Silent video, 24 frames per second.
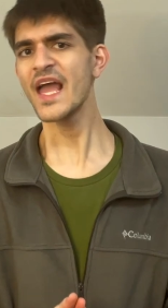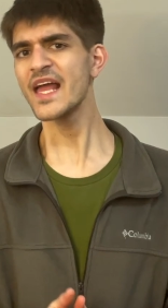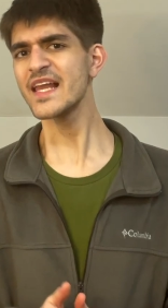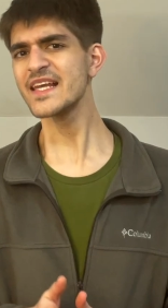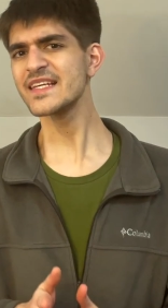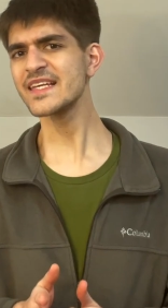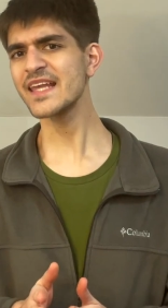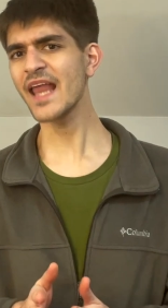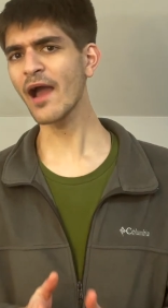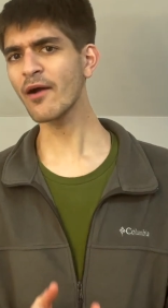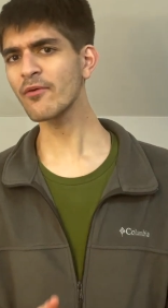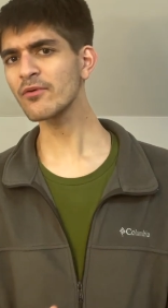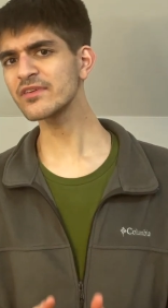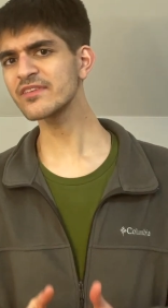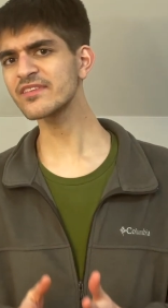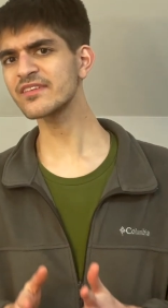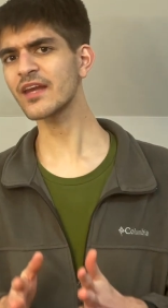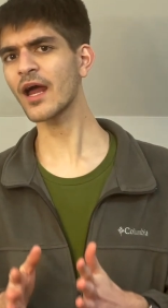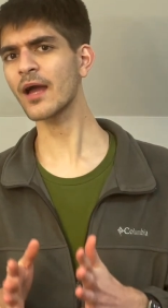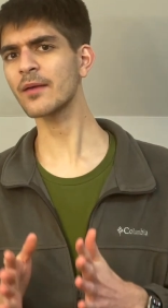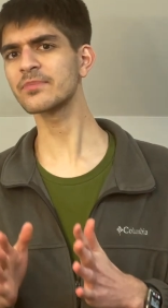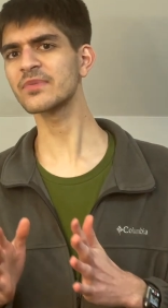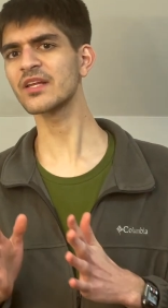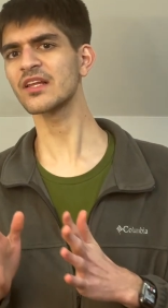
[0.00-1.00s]
now it's
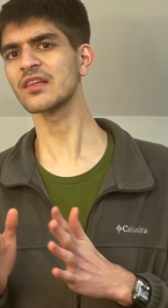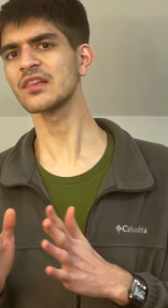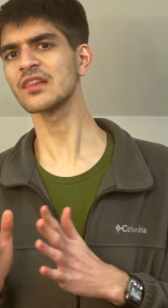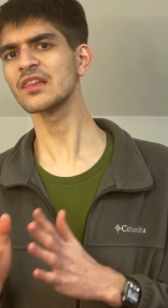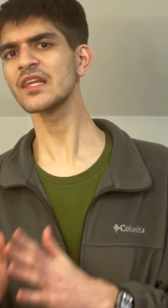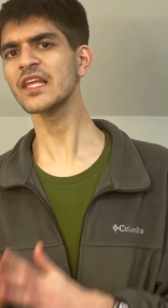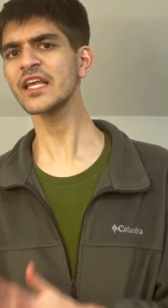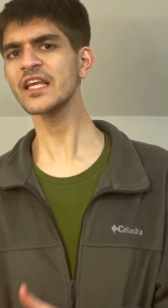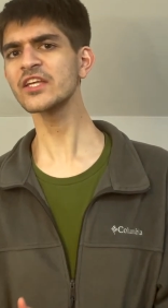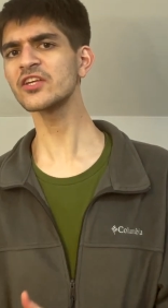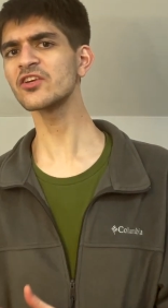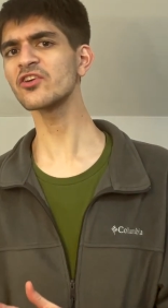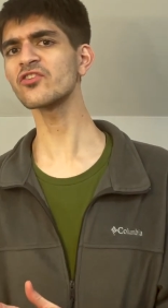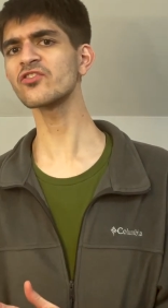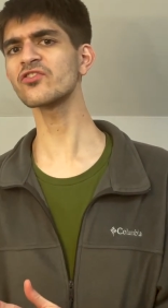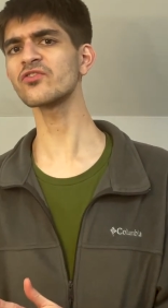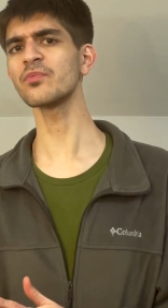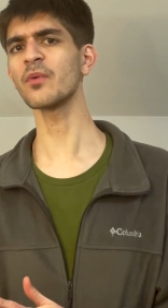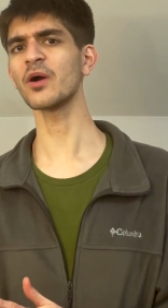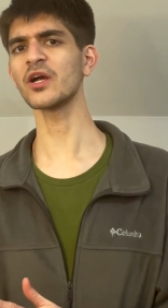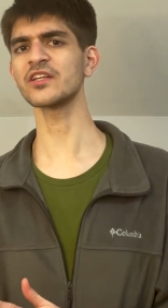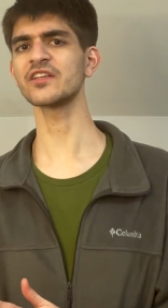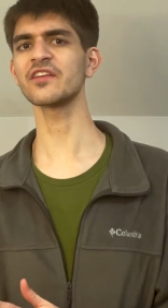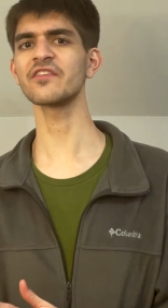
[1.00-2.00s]
time to link your
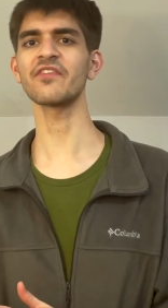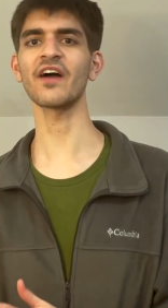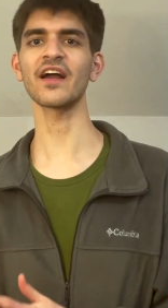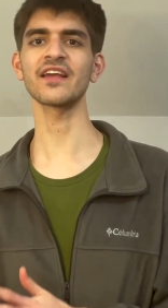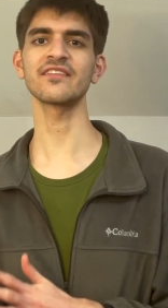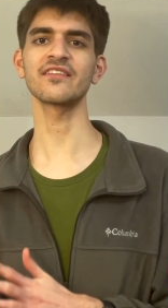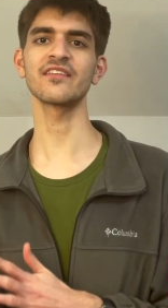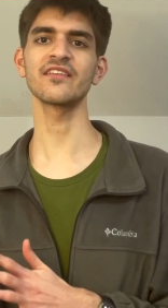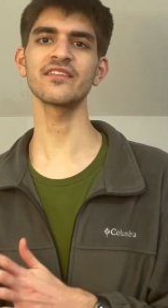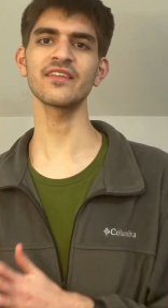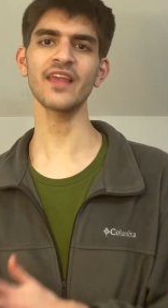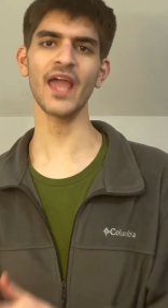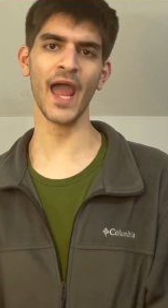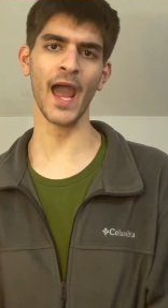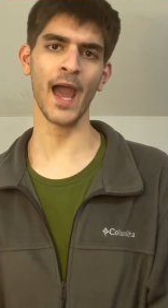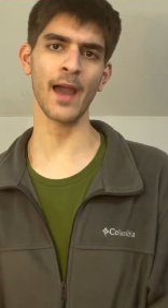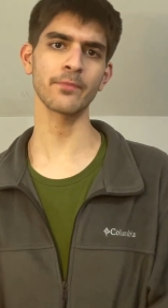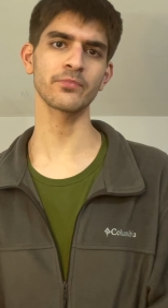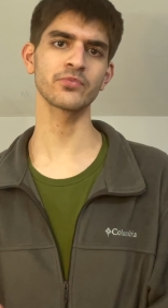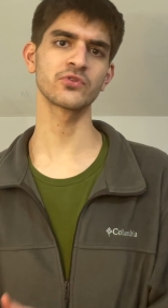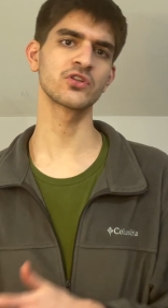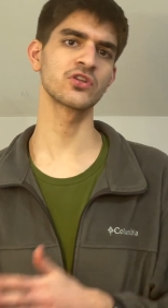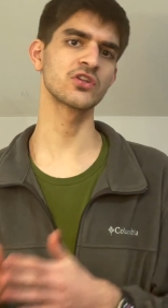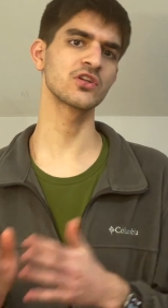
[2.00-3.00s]
smart device's
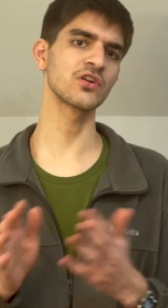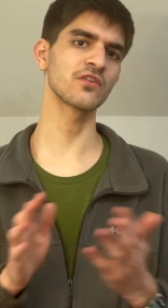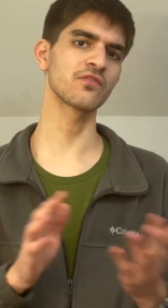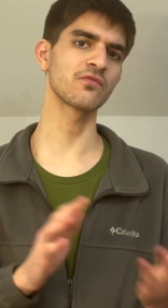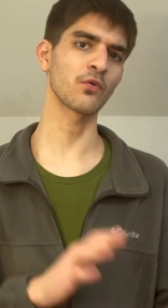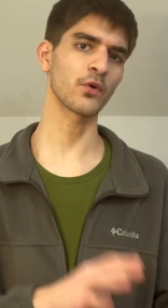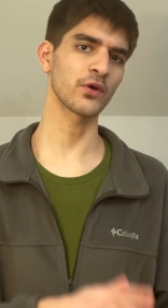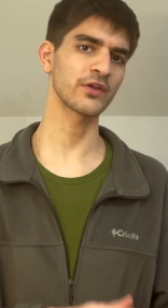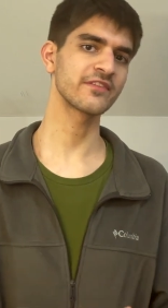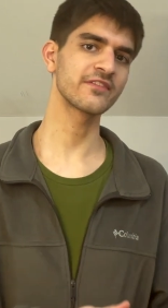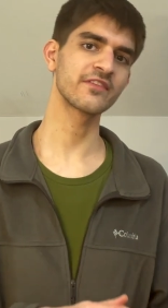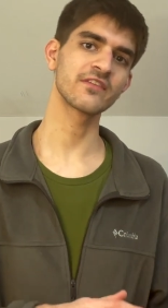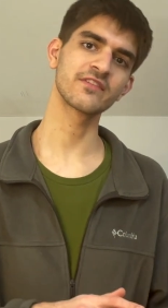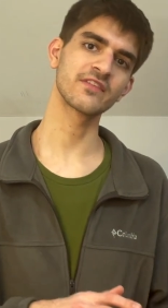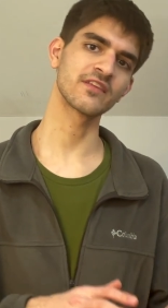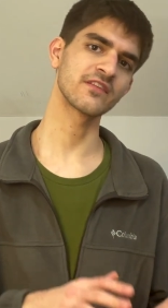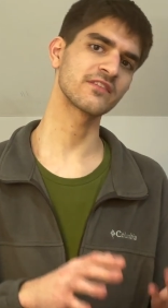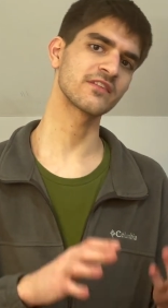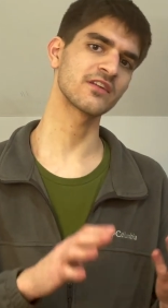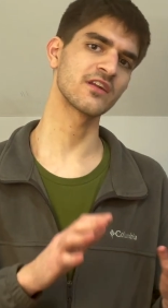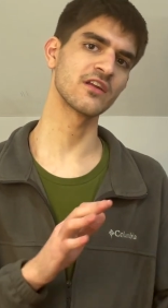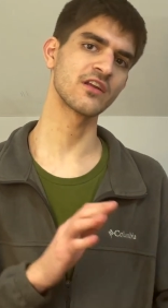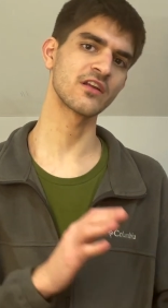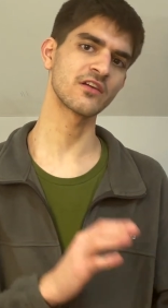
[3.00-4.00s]
app to your voice
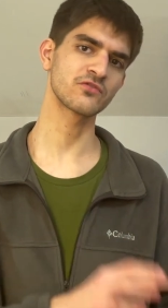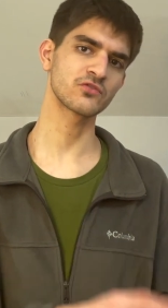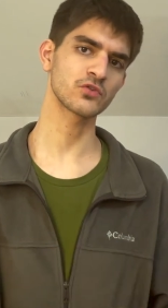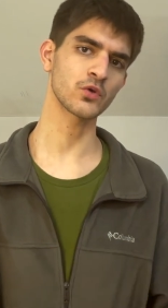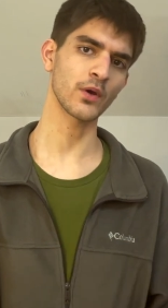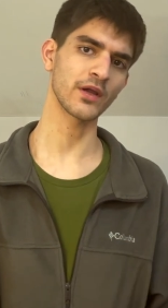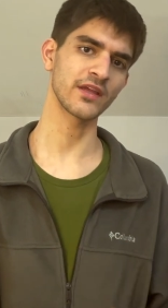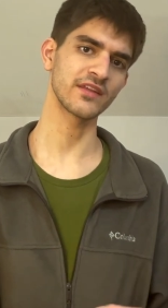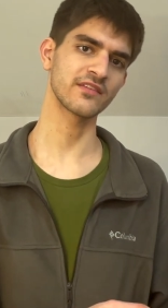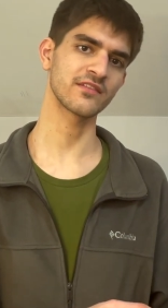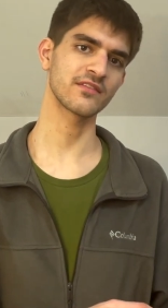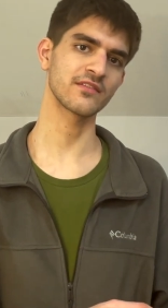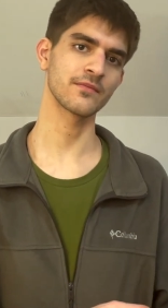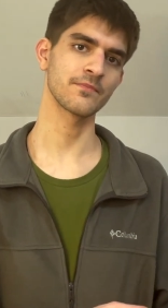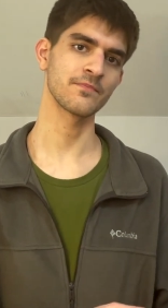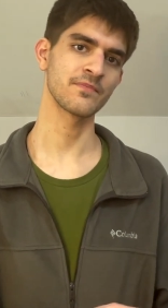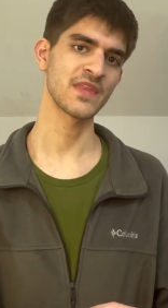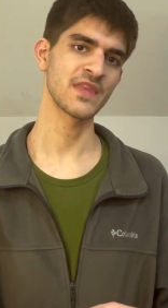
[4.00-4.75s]
assistant of choice.